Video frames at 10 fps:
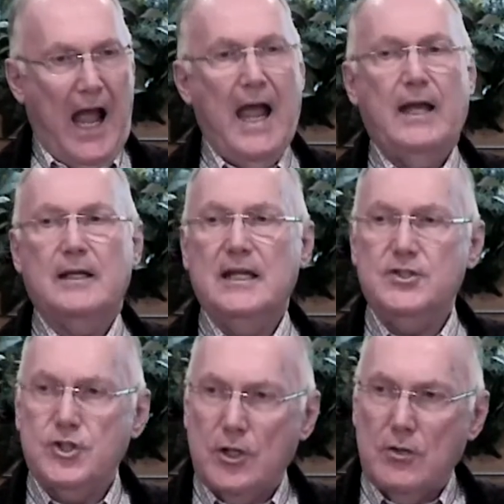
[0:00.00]
And he
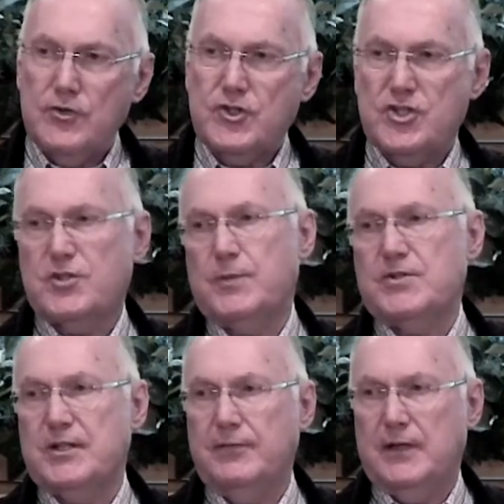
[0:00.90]
chose the
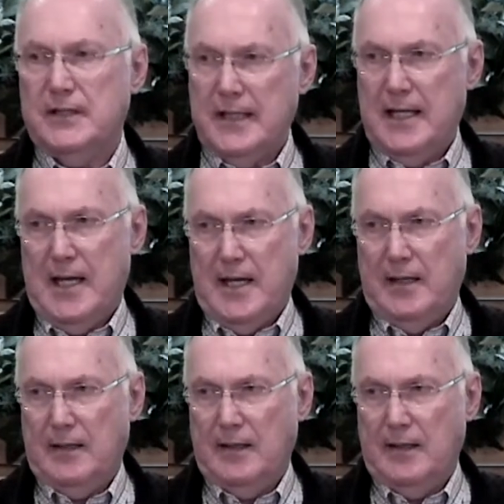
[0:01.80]
specific day